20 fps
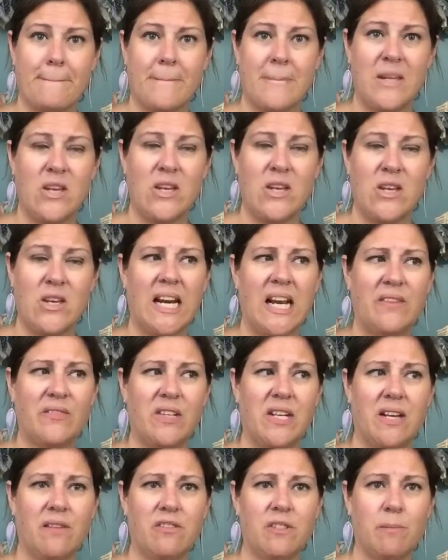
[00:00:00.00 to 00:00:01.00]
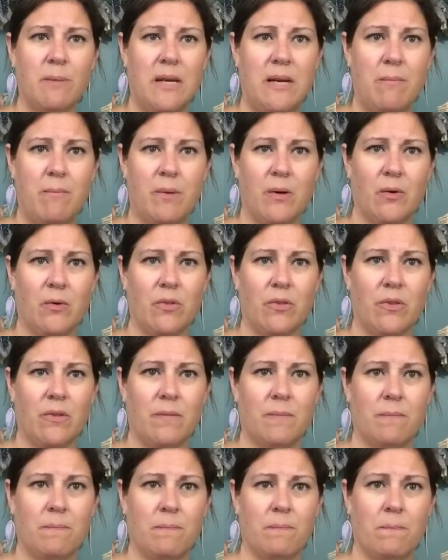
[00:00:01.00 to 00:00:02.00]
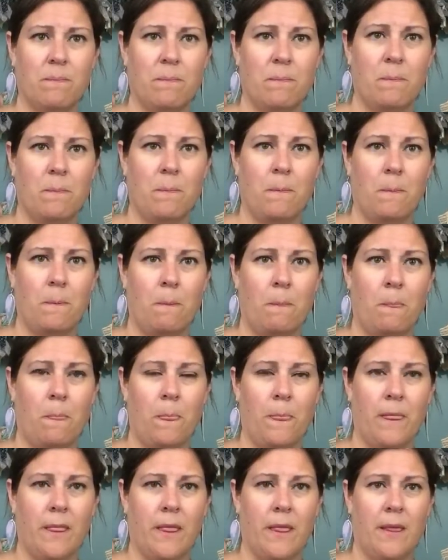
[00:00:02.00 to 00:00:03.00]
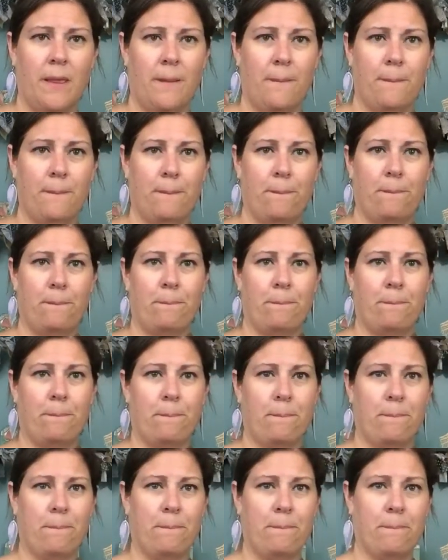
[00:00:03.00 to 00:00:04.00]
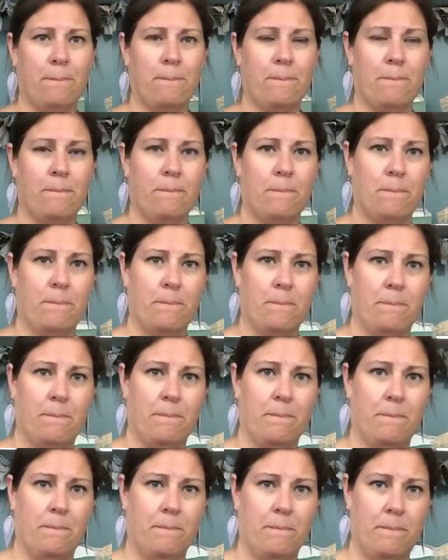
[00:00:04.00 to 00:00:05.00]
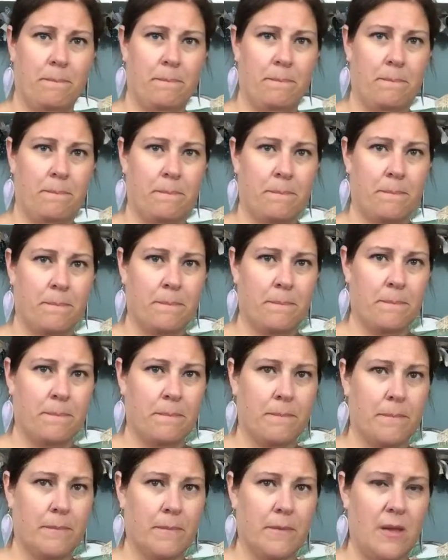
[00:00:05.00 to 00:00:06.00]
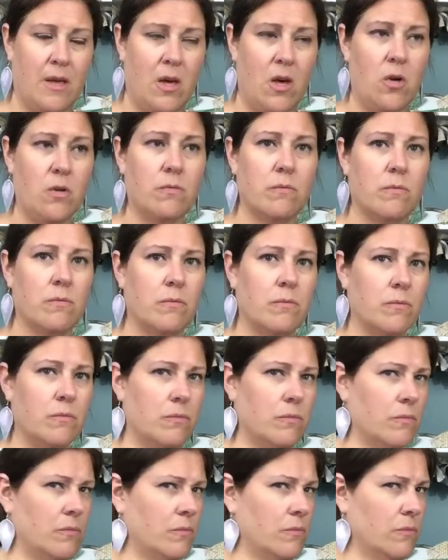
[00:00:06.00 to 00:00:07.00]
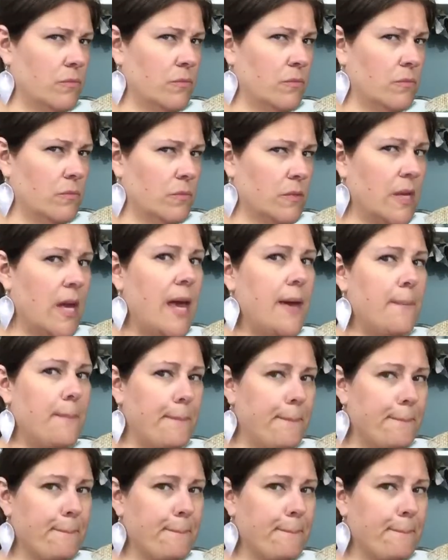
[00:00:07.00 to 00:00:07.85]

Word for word: You're not gonna have enough to paint both. Yeah. We only started with one gallon. We have more than half left. Oh. Okay.